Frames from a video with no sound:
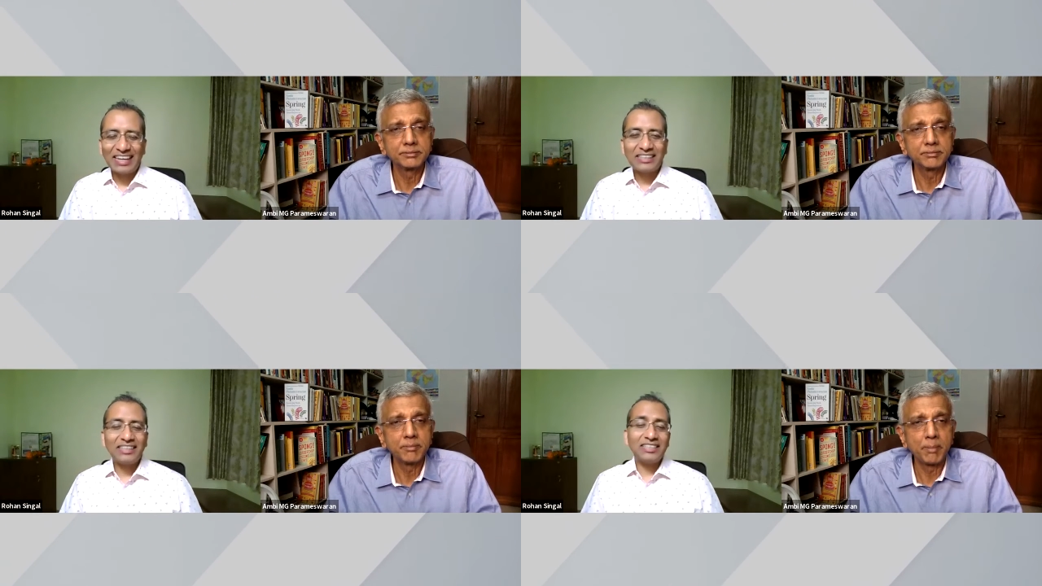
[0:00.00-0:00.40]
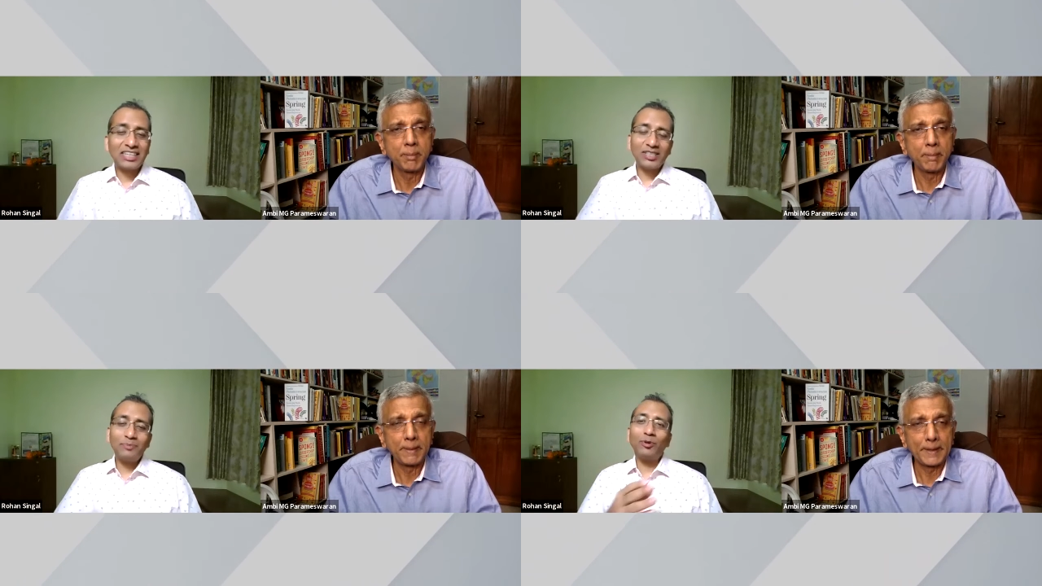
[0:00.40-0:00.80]
Speaker 1: and
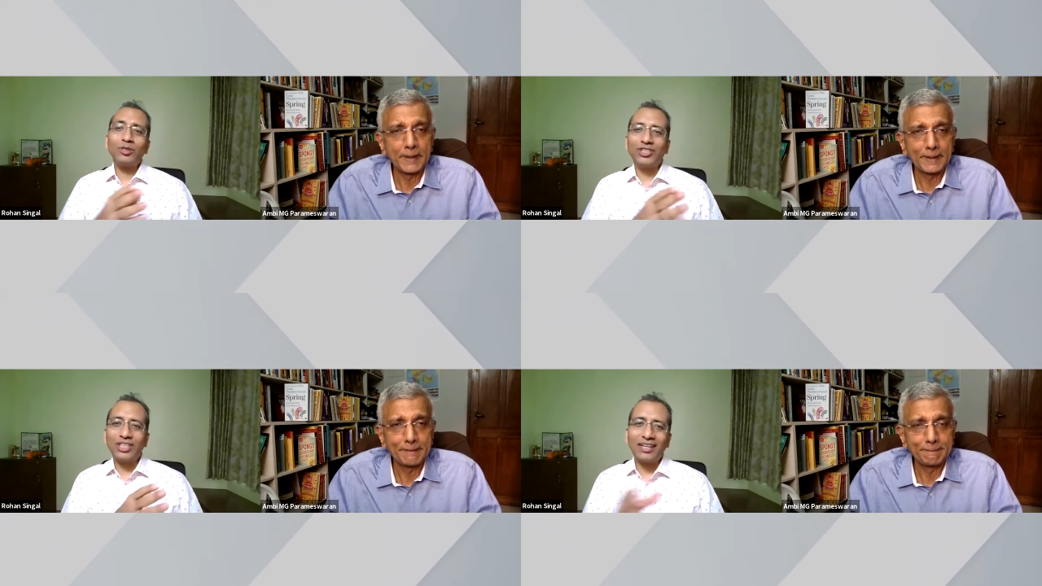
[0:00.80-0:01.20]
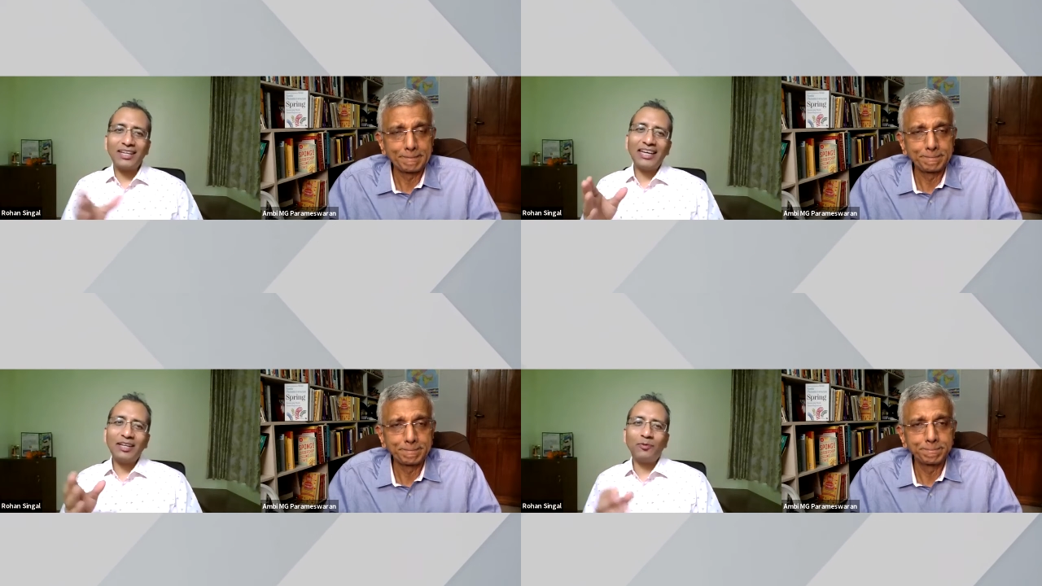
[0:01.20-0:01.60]
rejection book
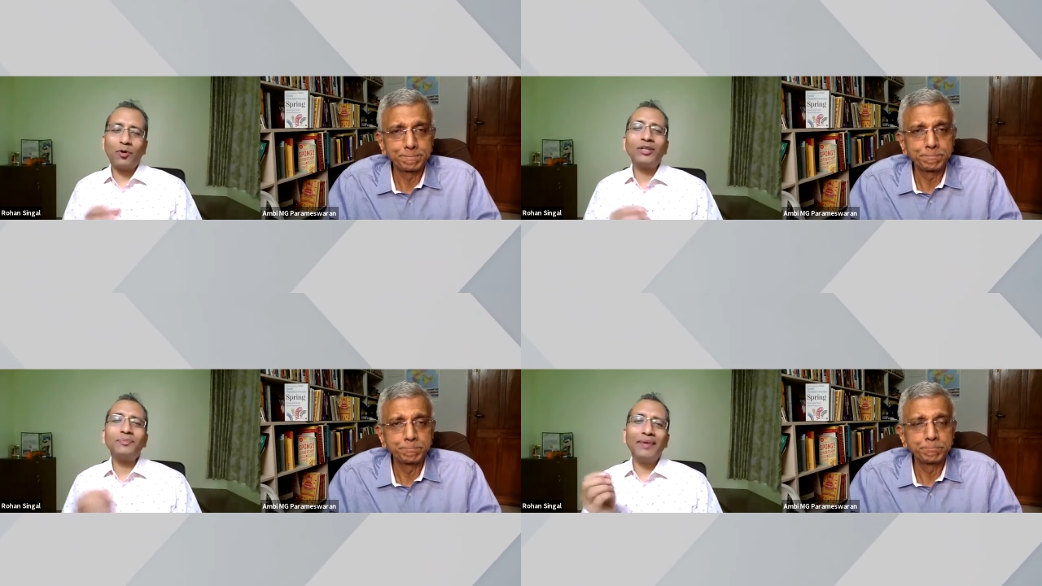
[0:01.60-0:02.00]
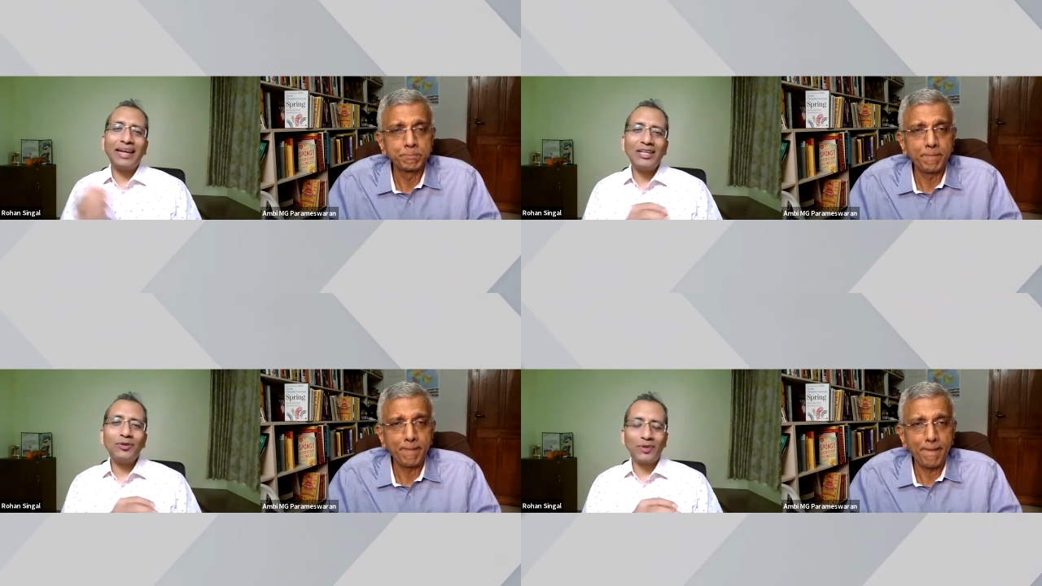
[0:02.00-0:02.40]
journey and what
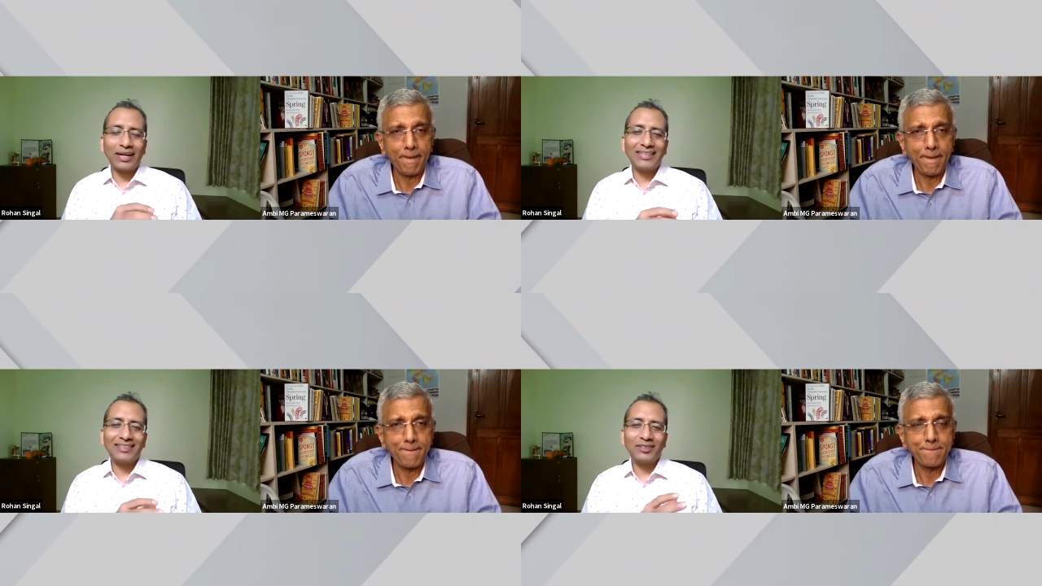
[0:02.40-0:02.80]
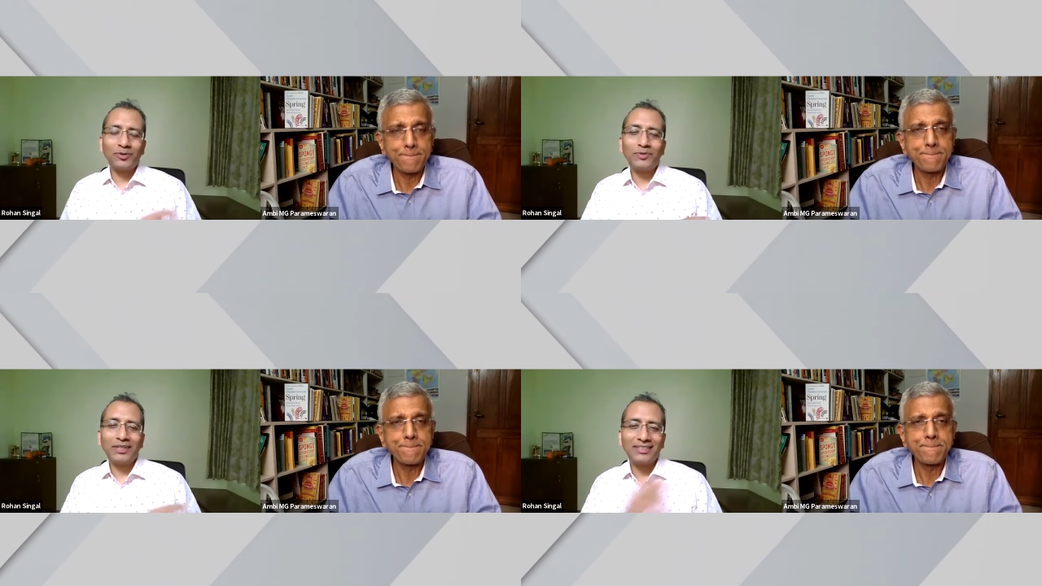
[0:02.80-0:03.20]
made you write it.
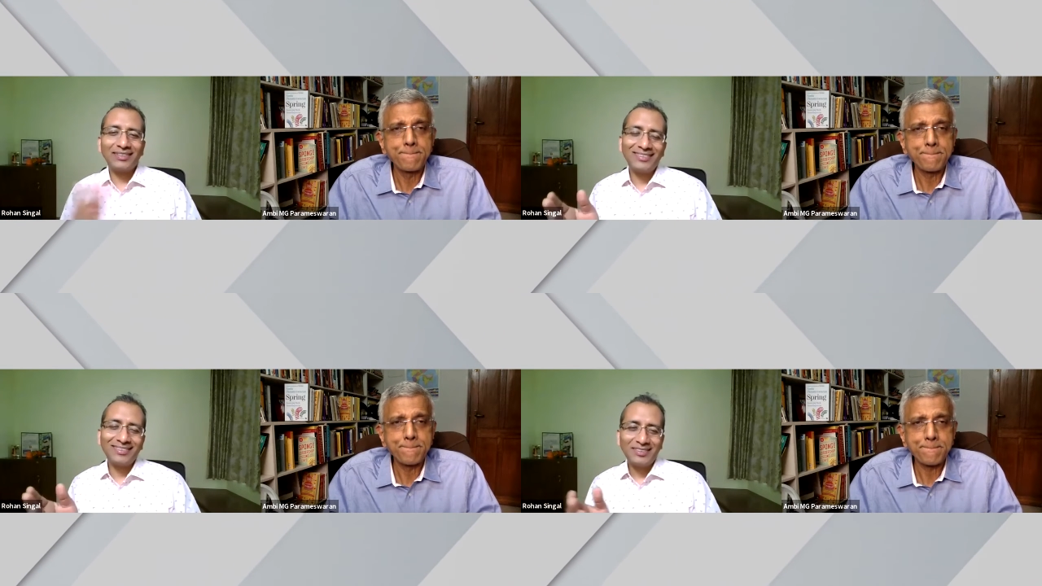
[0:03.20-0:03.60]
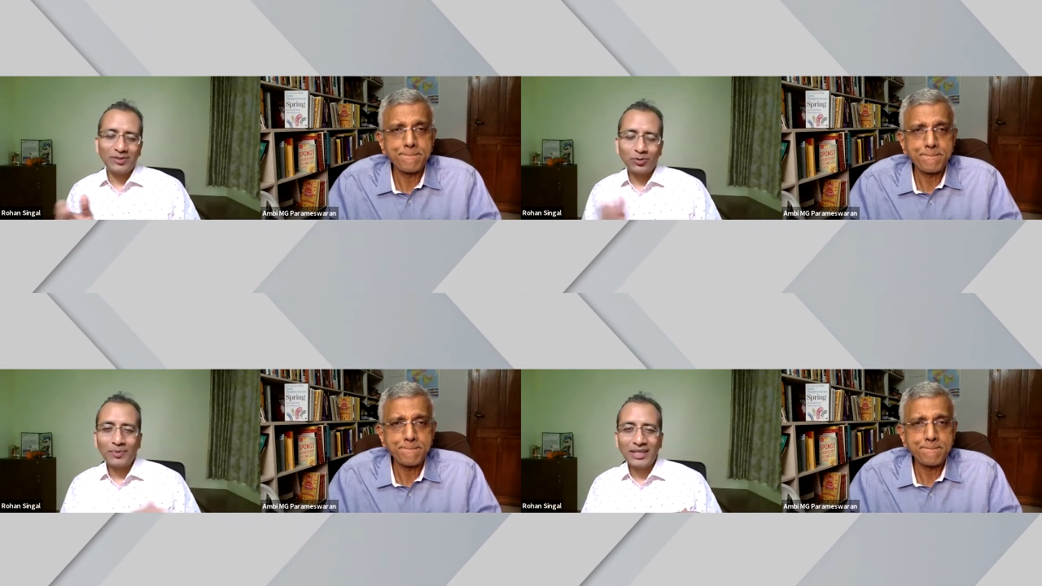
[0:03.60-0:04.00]
You've written
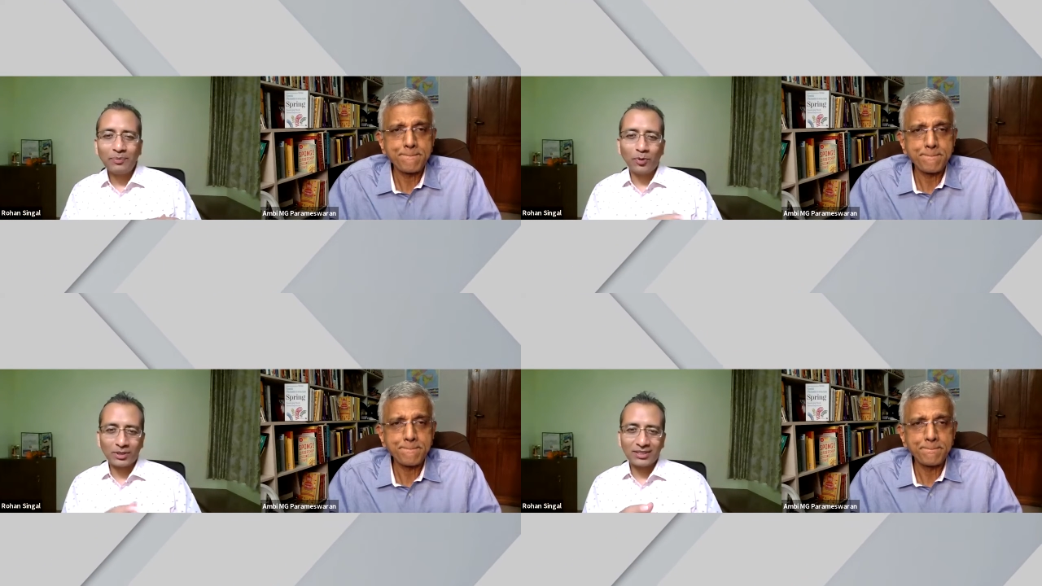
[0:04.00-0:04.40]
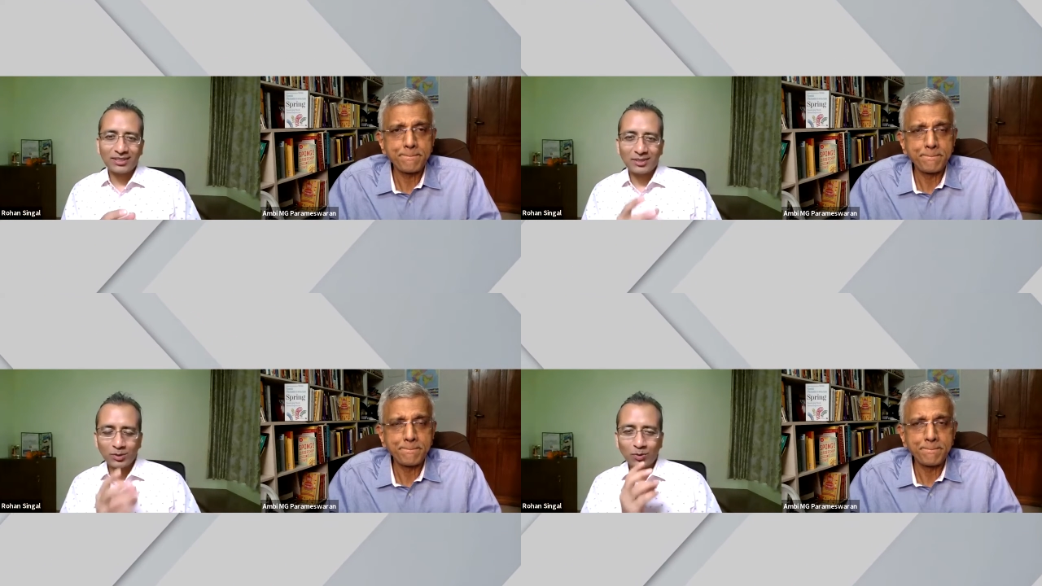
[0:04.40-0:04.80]
so many
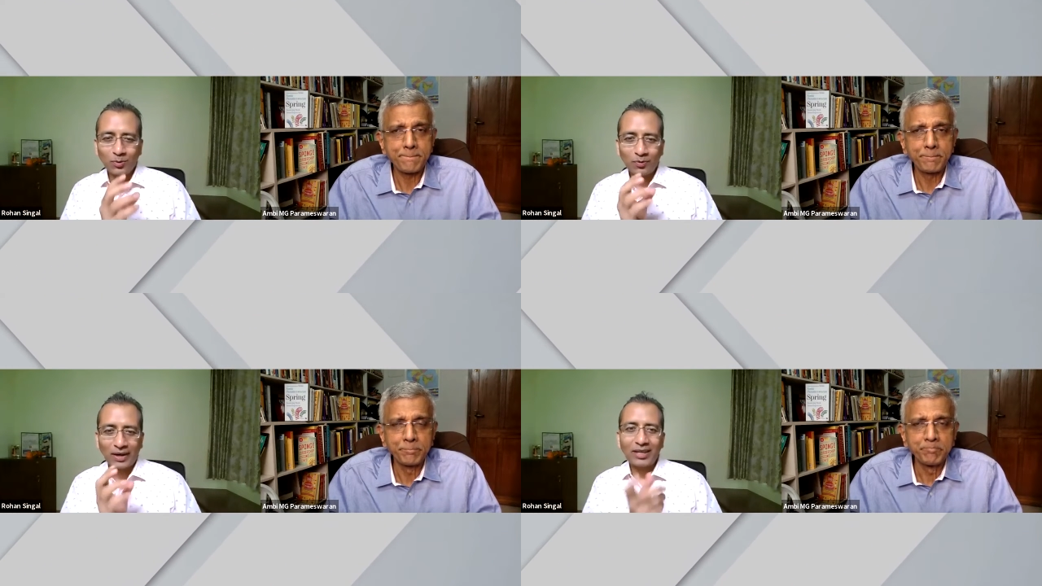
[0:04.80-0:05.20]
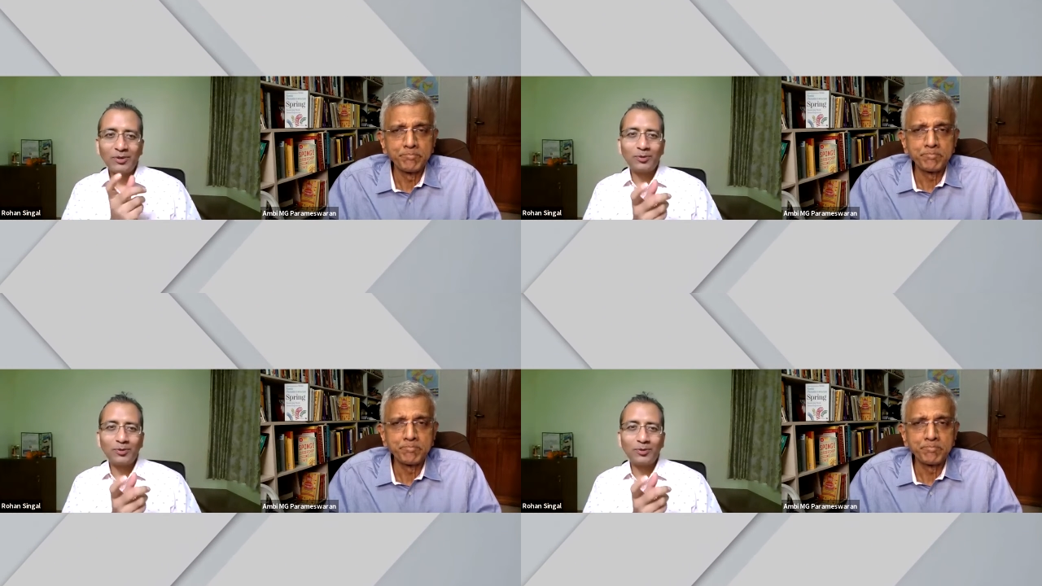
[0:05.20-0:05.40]
books. So why